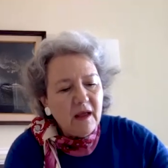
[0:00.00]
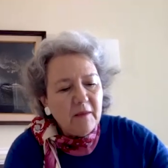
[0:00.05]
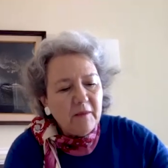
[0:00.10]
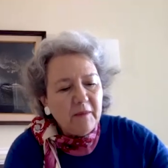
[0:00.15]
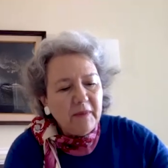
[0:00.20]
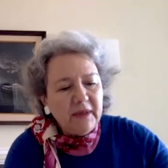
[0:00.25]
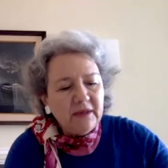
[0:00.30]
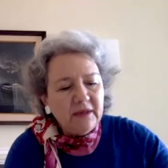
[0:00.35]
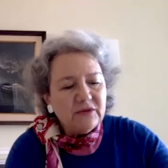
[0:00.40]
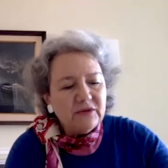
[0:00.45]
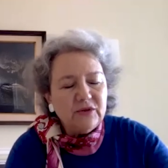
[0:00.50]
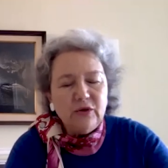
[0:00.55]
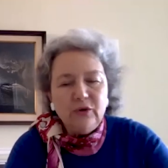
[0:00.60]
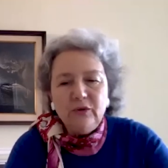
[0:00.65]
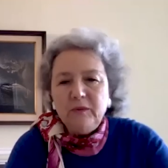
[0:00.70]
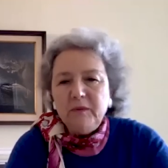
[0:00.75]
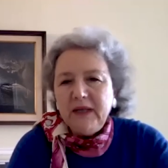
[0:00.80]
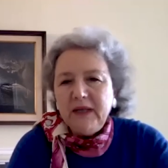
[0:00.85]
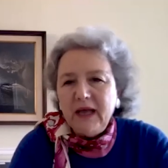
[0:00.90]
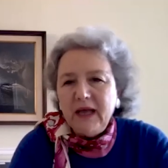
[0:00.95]
But it
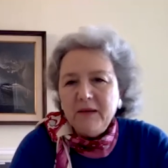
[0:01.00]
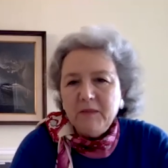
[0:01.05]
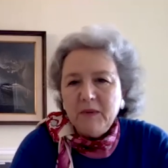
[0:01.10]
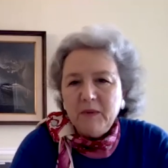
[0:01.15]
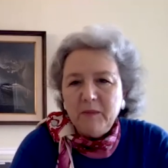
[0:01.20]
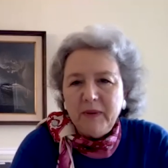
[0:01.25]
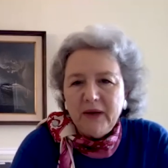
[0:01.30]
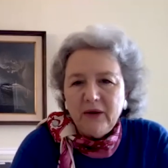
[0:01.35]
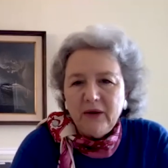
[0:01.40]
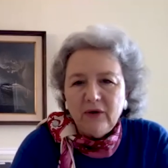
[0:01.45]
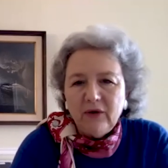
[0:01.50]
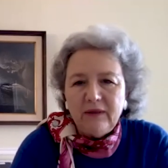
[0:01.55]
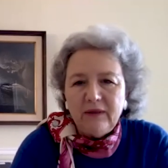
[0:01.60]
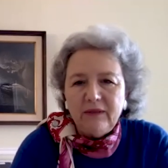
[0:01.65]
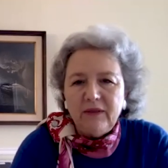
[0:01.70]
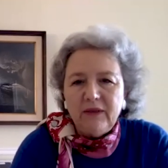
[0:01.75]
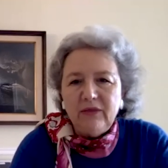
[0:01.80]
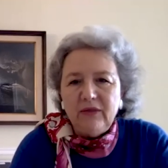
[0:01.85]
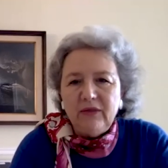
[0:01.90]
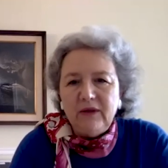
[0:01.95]
soon became apparent
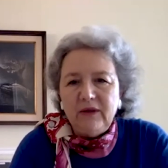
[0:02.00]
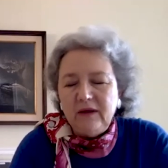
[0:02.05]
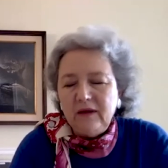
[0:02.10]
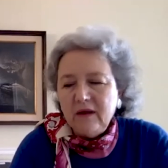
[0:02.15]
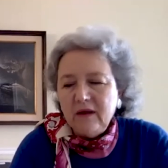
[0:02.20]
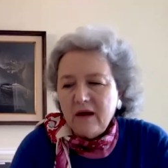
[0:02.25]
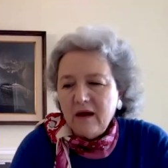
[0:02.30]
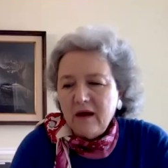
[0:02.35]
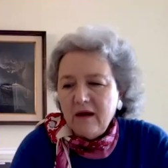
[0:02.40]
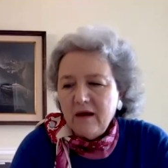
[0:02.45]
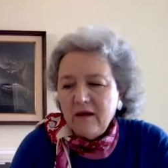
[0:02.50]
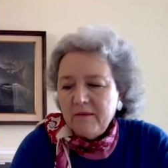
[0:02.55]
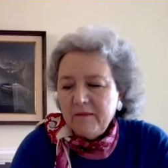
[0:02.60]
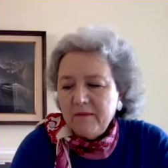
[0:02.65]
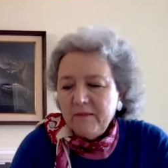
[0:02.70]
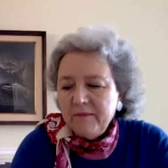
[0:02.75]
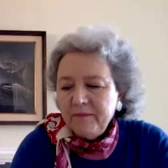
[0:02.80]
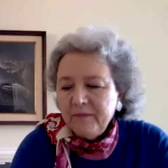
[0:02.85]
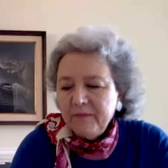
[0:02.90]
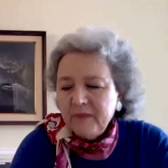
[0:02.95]
that the
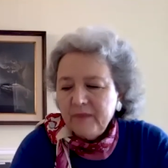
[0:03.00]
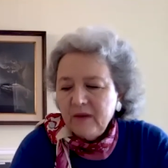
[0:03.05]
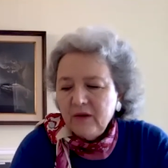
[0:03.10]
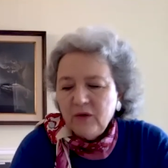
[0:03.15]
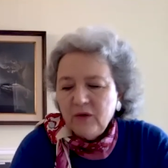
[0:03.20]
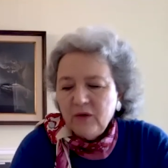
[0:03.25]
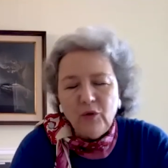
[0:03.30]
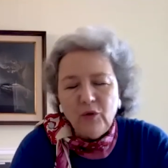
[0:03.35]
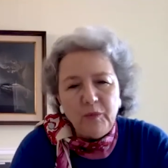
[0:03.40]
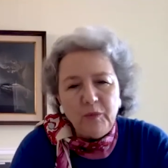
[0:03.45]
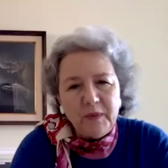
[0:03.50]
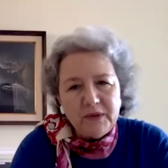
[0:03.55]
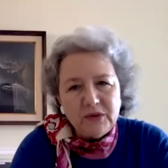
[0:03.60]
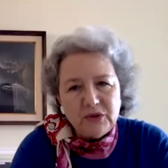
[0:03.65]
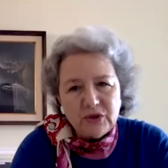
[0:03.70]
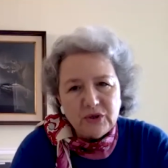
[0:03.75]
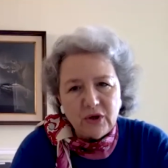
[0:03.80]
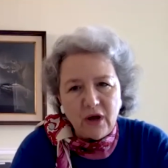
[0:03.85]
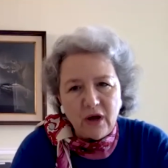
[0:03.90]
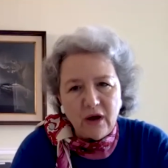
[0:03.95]
group in
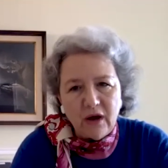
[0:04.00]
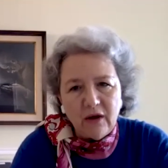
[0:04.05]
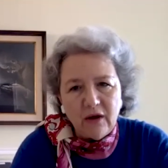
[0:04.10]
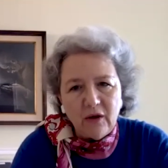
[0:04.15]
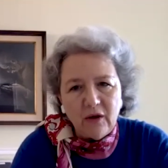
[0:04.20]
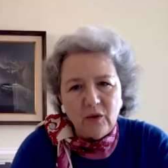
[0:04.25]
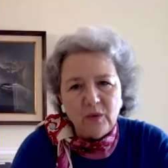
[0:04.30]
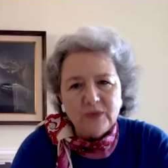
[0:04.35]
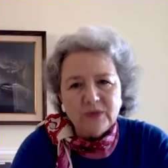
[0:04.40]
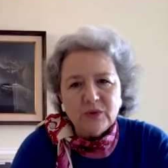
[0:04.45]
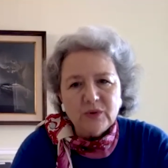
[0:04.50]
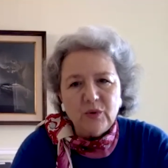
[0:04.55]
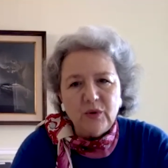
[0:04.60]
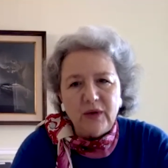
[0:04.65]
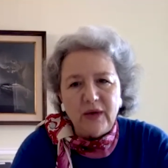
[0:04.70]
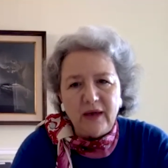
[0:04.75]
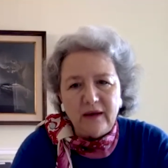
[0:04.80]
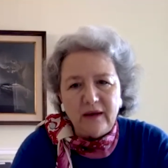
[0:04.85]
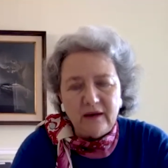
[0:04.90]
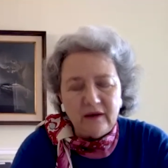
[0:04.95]
Chicago was
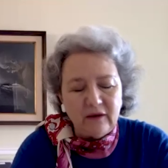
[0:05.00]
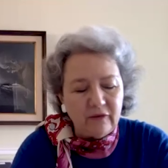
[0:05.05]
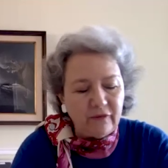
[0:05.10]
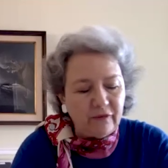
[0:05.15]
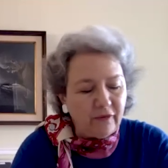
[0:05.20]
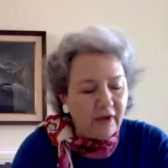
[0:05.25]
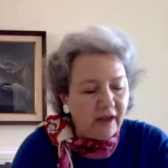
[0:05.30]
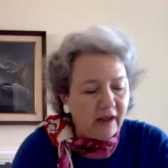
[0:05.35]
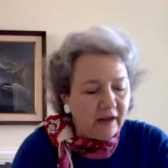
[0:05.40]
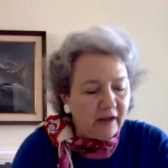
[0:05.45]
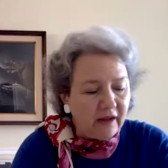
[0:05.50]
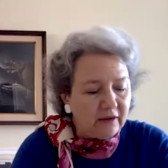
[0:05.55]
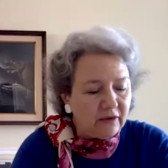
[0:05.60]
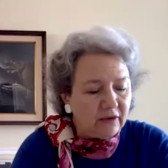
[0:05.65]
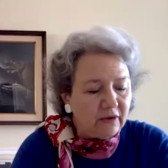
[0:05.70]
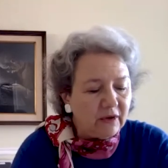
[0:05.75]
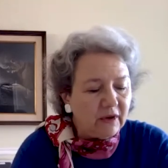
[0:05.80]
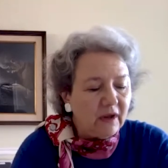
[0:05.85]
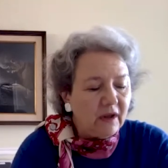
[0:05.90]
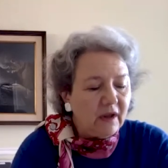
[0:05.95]
creating a fund
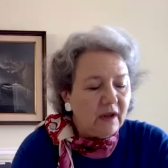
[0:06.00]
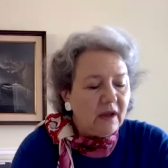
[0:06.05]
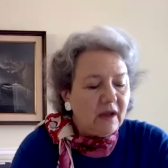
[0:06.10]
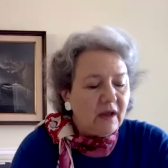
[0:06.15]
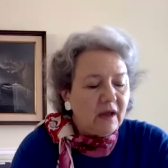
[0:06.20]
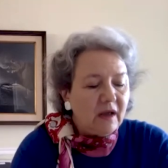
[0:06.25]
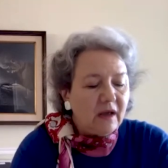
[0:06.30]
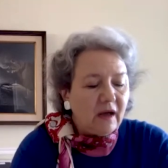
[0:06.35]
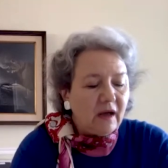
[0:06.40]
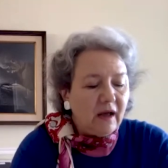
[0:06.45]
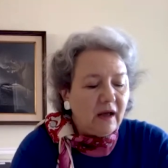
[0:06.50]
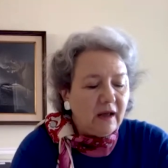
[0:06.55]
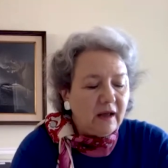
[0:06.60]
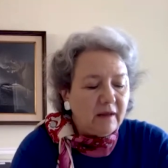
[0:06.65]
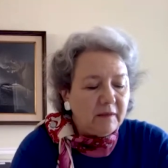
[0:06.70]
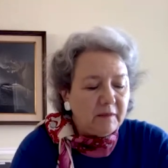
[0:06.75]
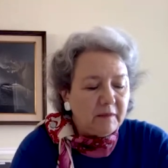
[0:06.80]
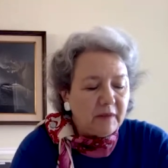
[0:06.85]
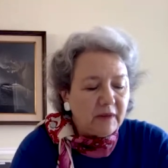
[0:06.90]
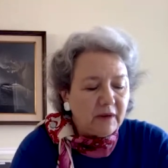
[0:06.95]

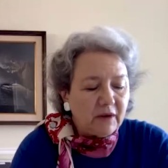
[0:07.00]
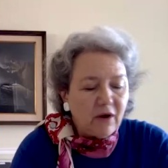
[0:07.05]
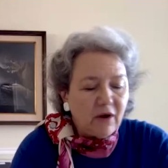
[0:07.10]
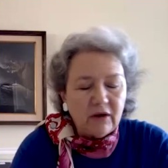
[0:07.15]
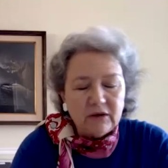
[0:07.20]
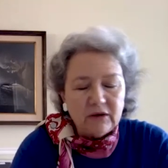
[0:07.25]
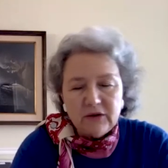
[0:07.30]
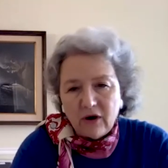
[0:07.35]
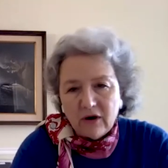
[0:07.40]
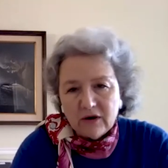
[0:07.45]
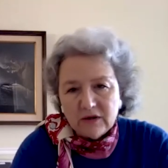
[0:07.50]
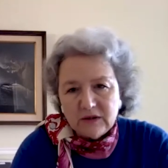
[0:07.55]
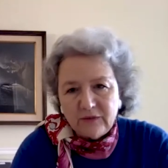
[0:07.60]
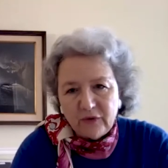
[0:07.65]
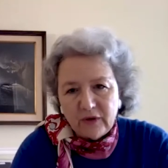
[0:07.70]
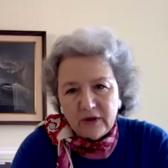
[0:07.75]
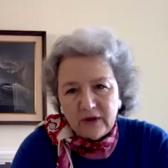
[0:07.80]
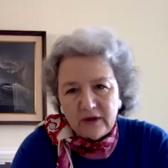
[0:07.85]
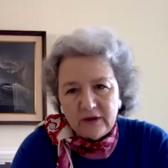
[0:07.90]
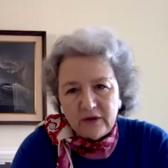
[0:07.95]
called Arts
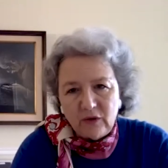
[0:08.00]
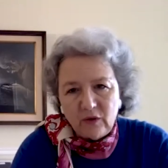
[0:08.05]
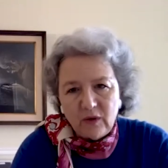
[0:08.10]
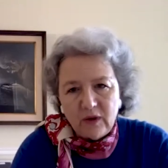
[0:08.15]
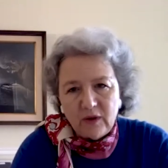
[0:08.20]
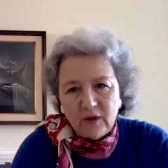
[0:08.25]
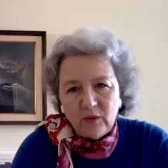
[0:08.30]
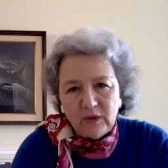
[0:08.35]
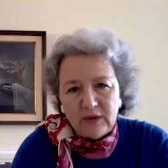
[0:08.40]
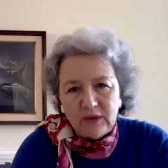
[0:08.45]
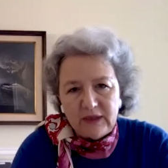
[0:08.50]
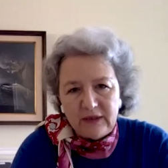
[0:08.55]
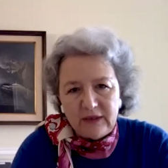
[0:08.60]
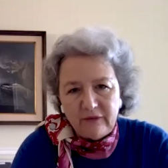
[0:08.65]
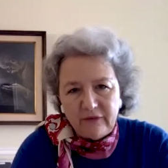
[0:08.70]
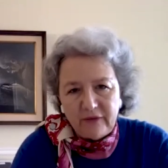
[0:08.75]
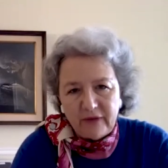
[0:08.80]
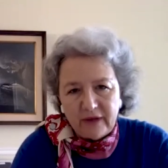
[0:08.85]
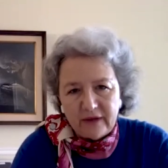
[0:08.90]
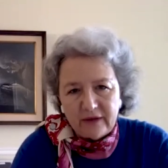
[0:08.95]
for Illinois Relief
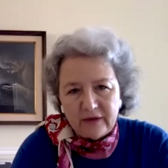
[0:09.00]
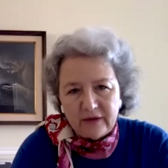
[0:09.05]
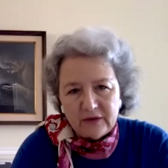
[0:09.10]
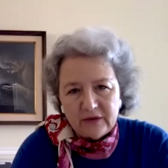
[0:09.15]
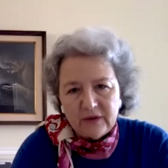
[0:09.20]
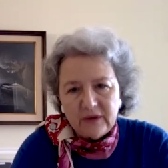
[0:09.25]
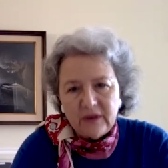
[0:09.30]
Fund.